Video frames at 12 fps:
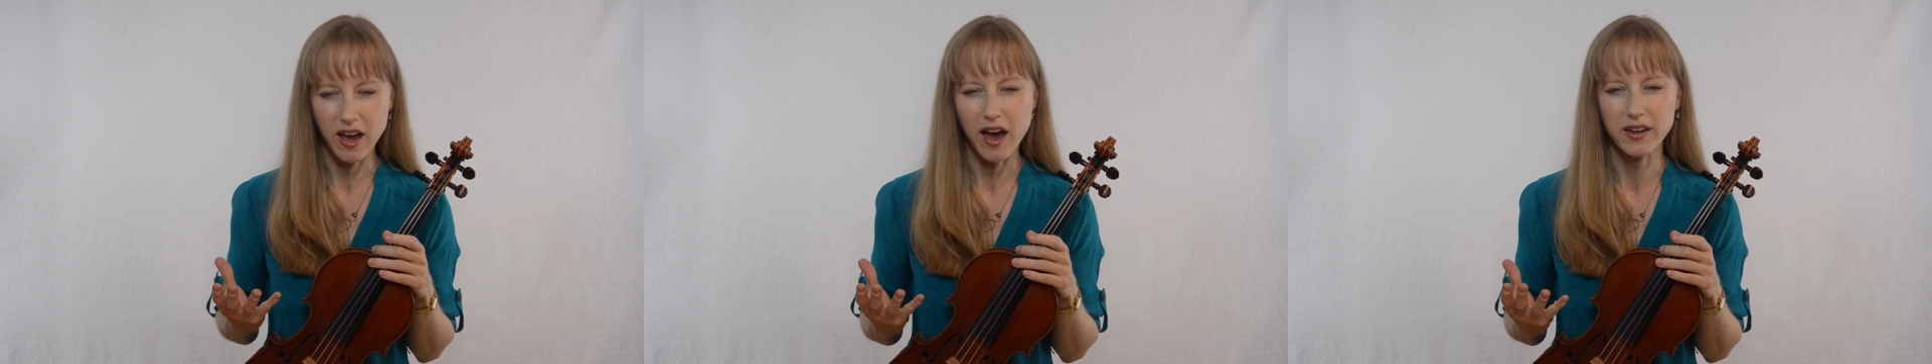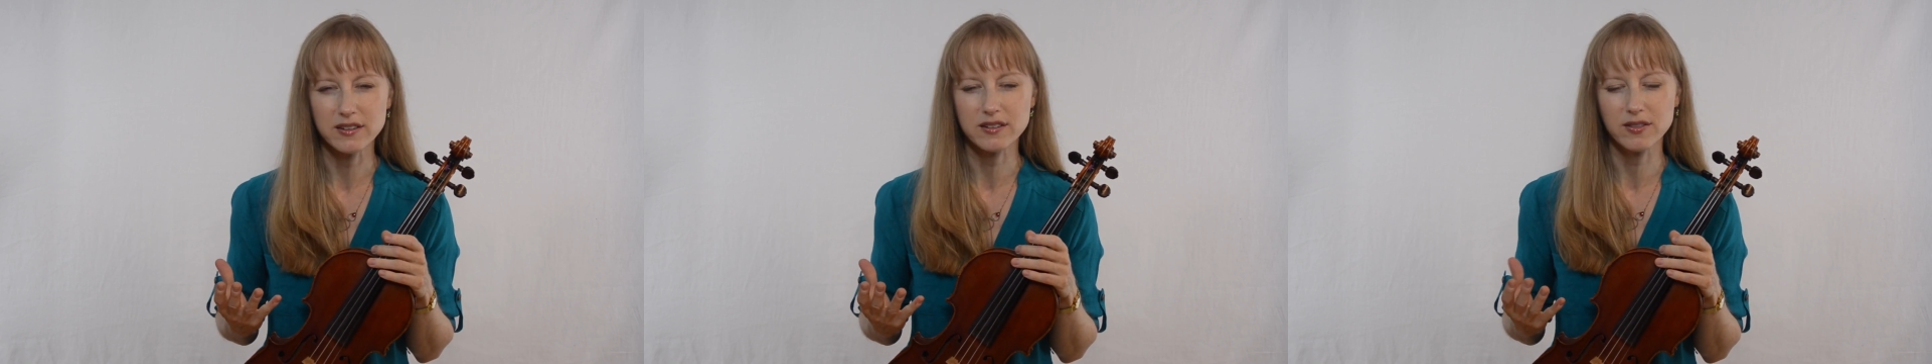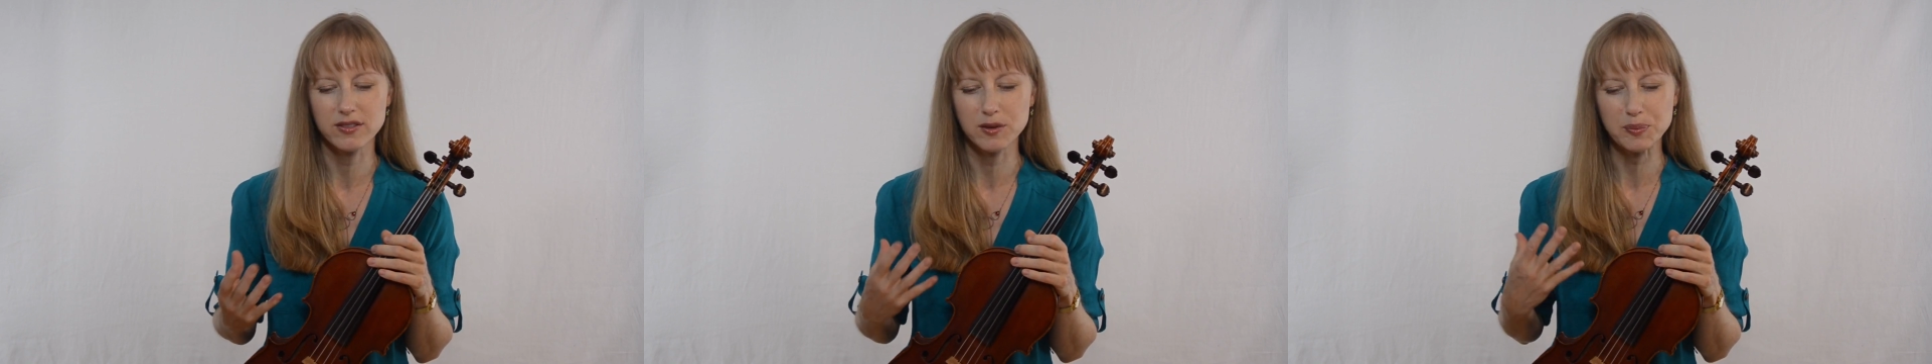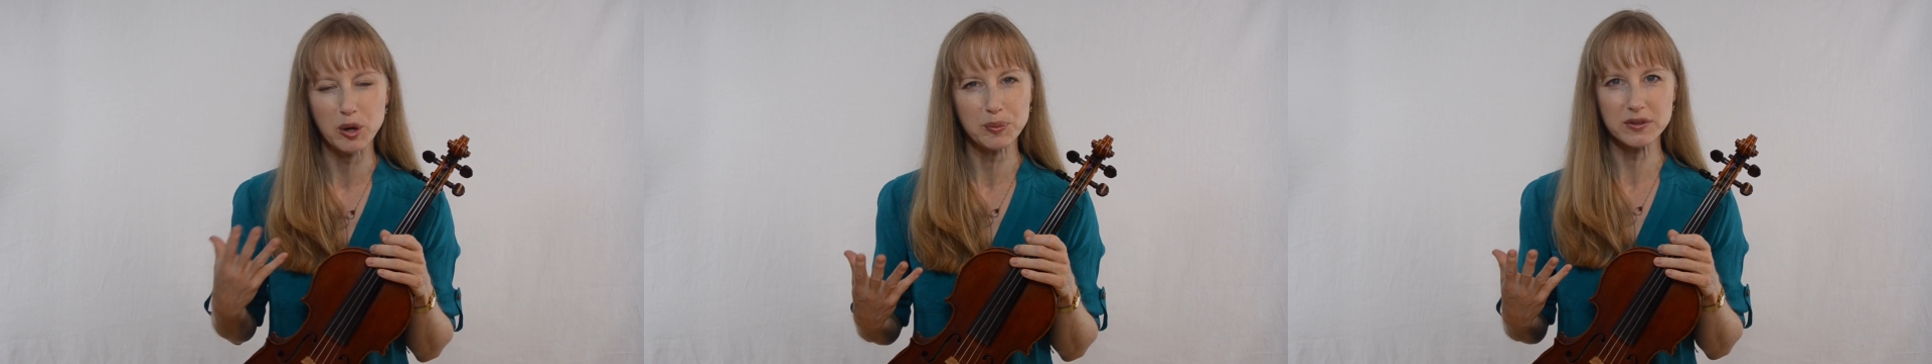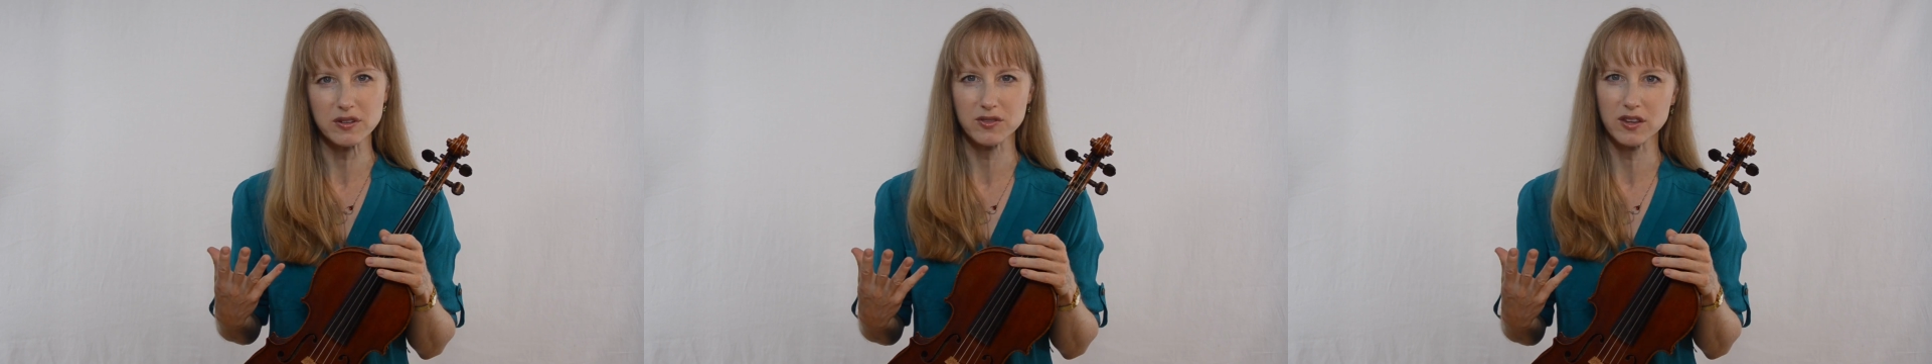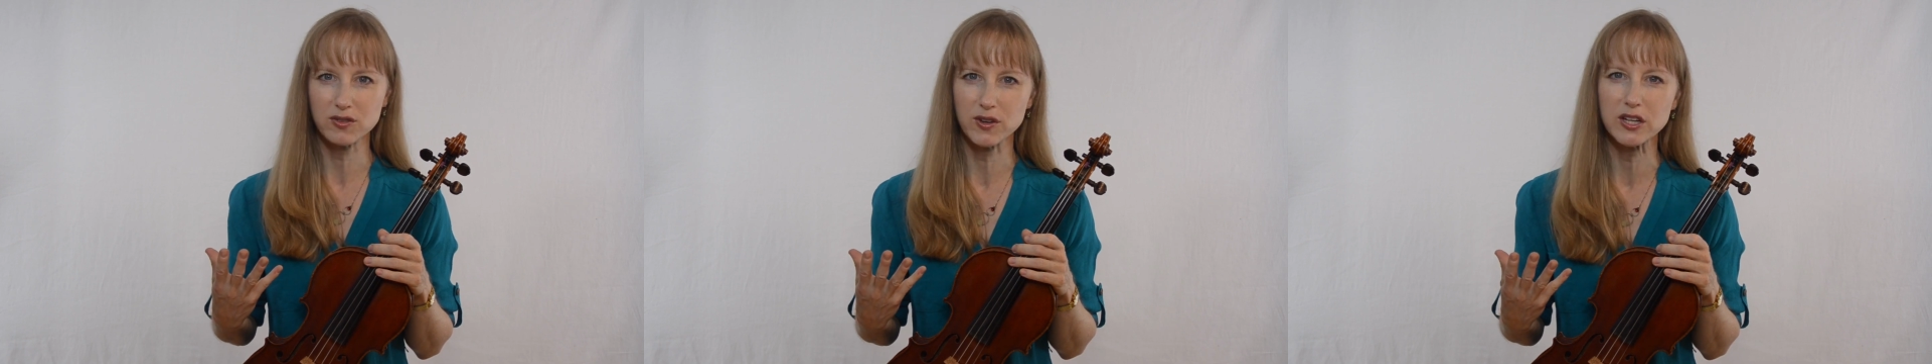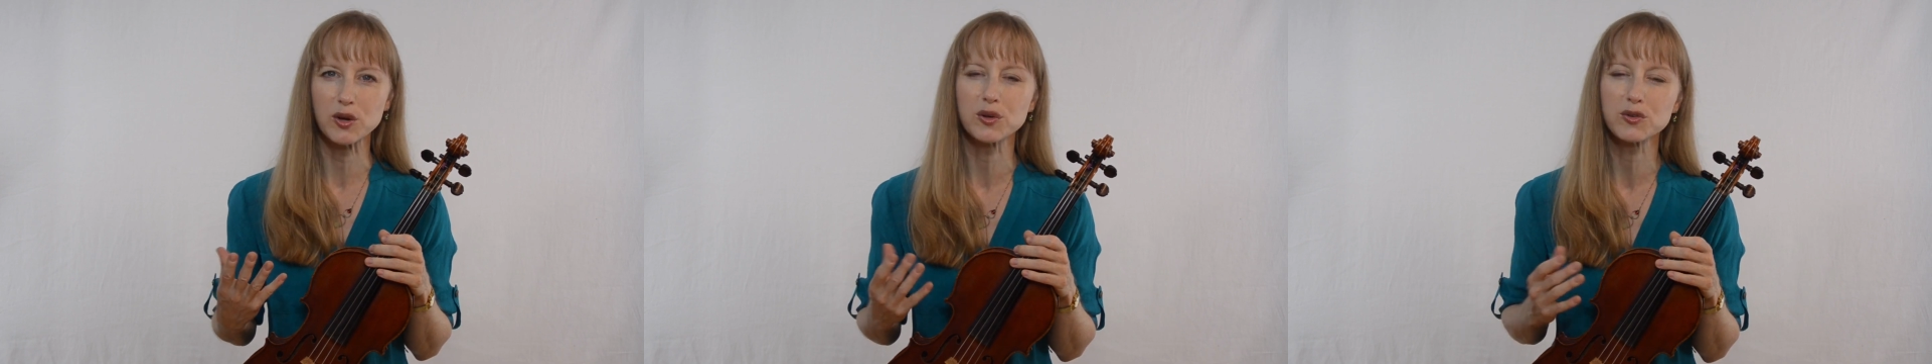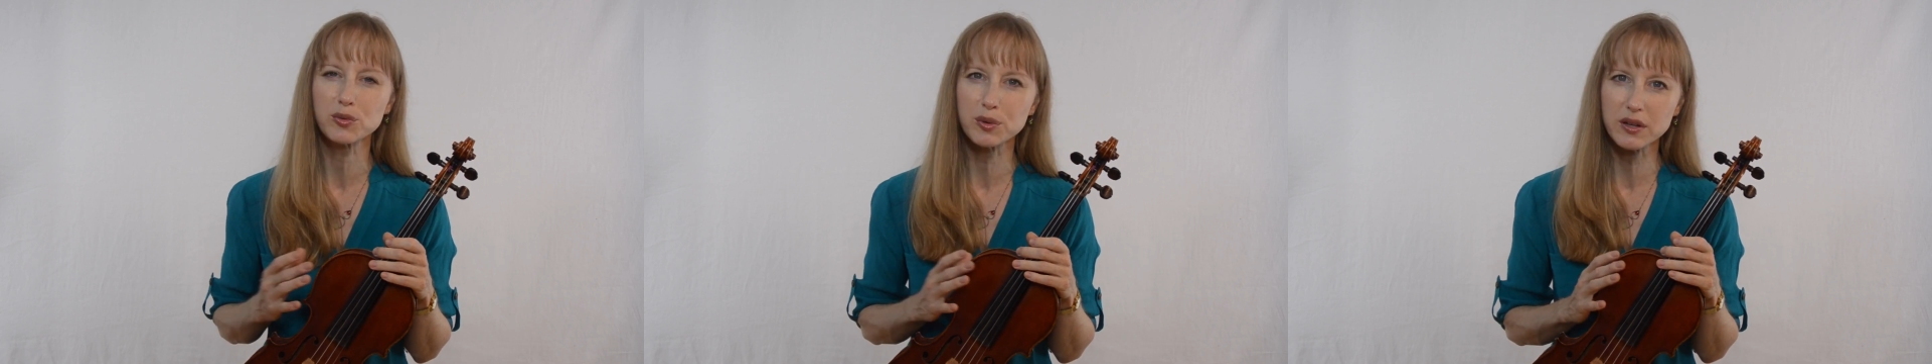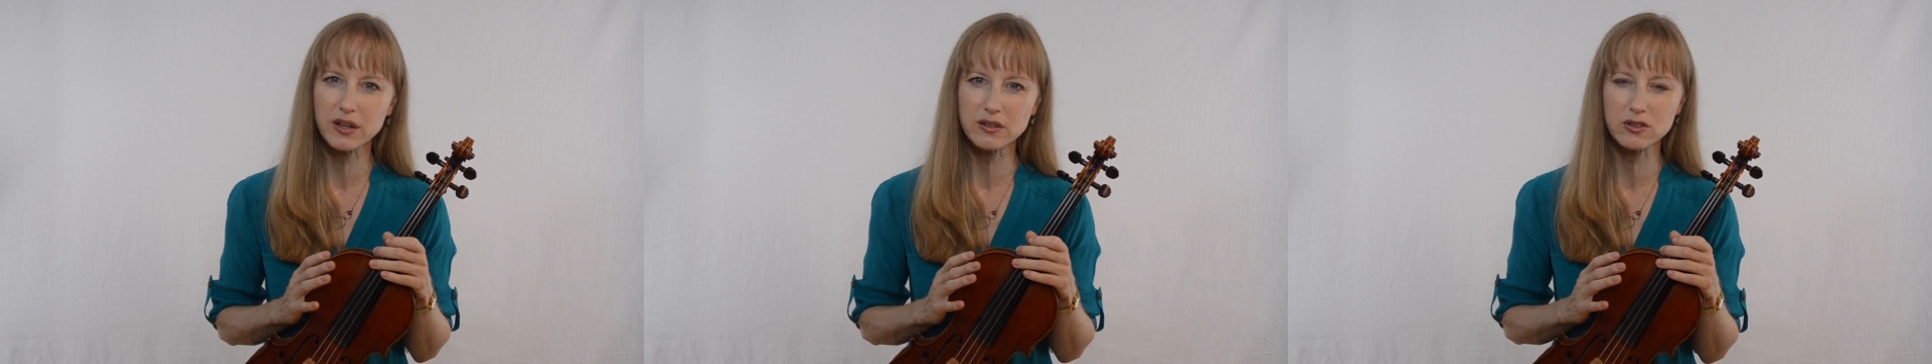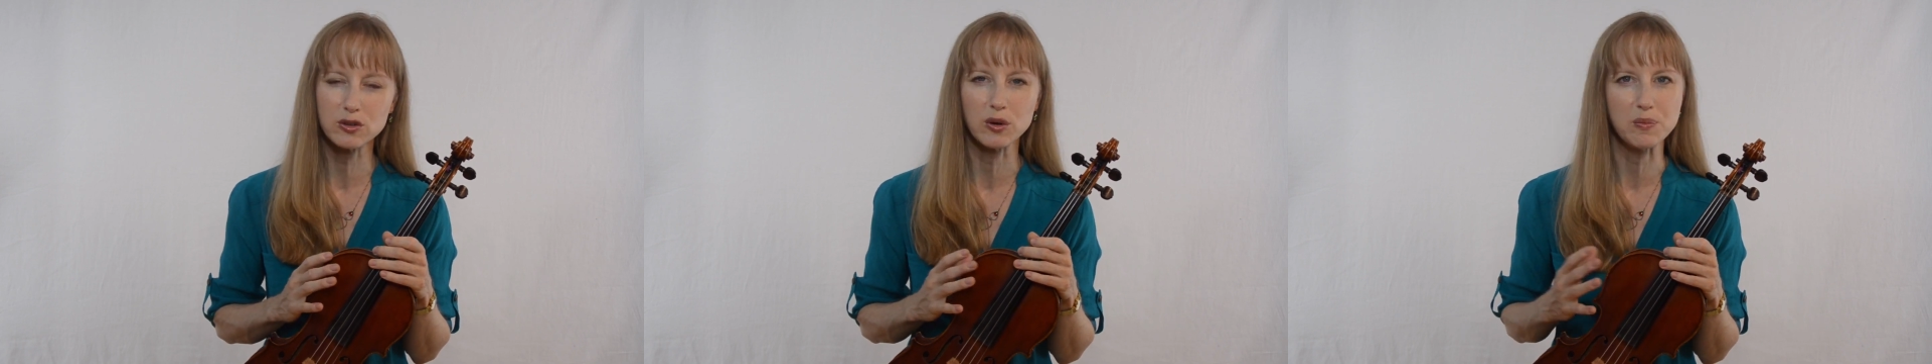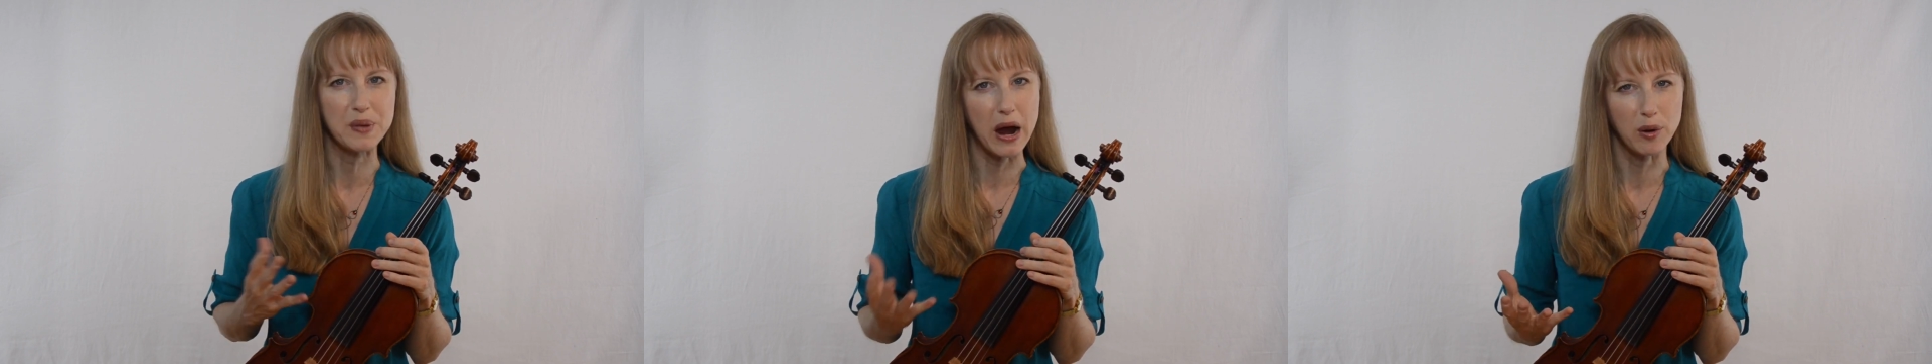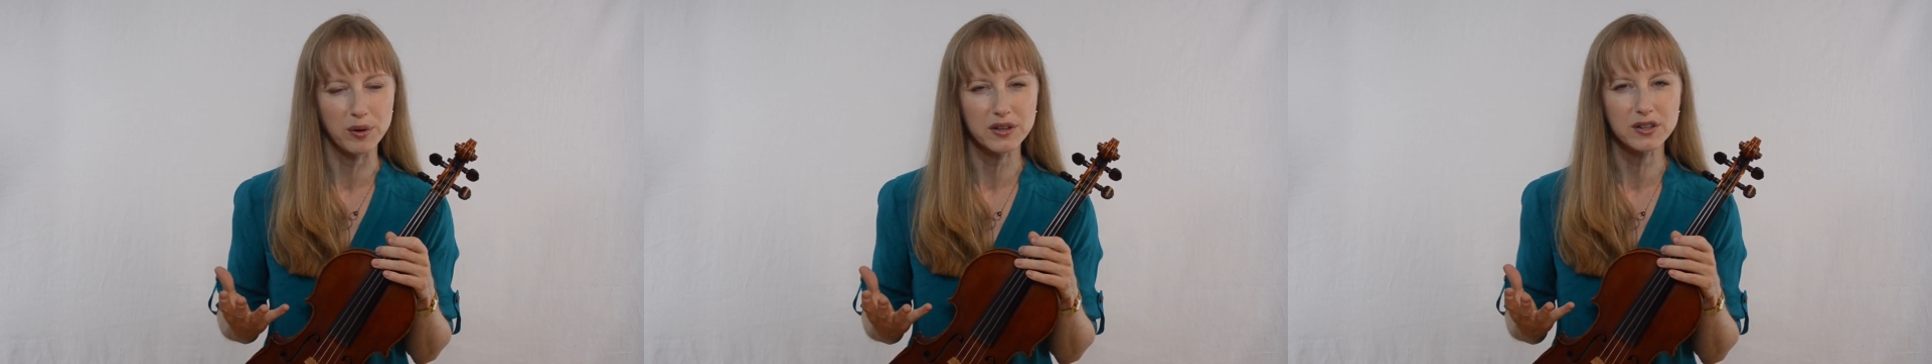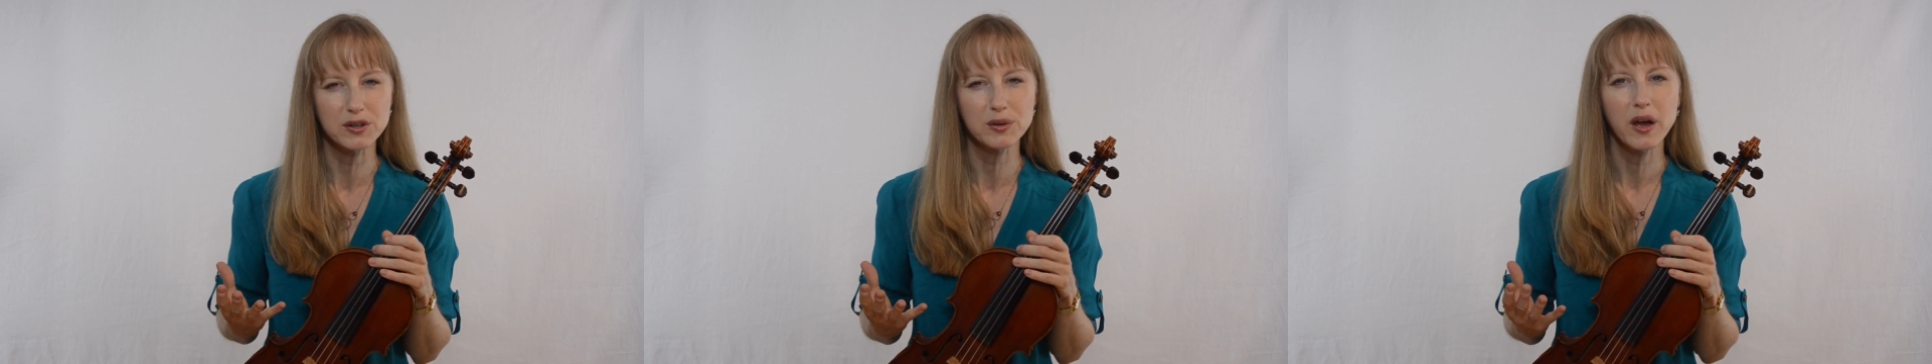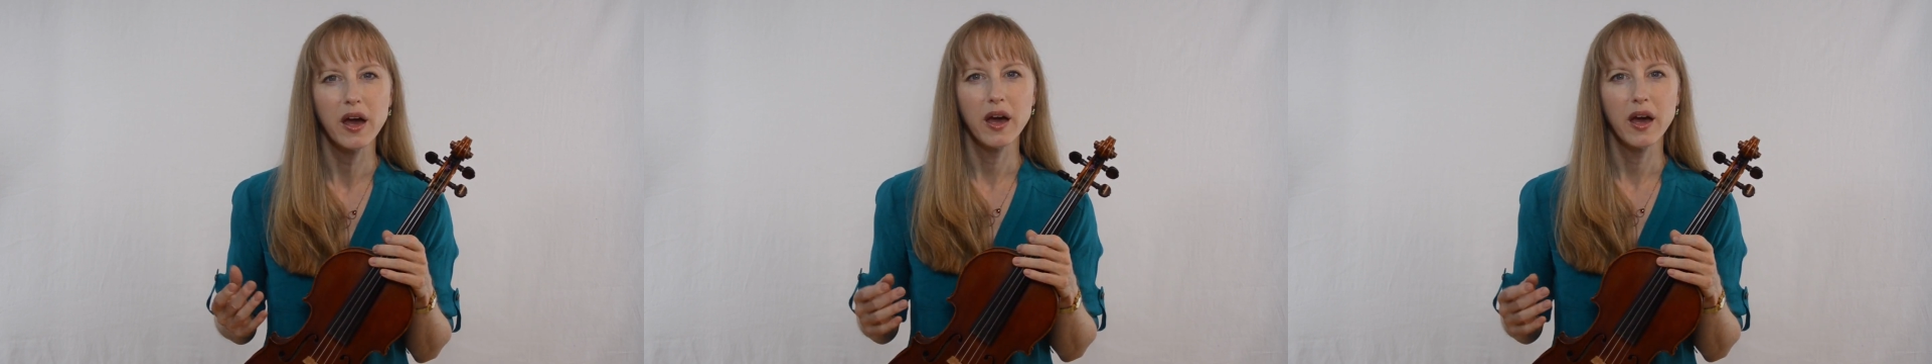and the purpose of this video is really to empower you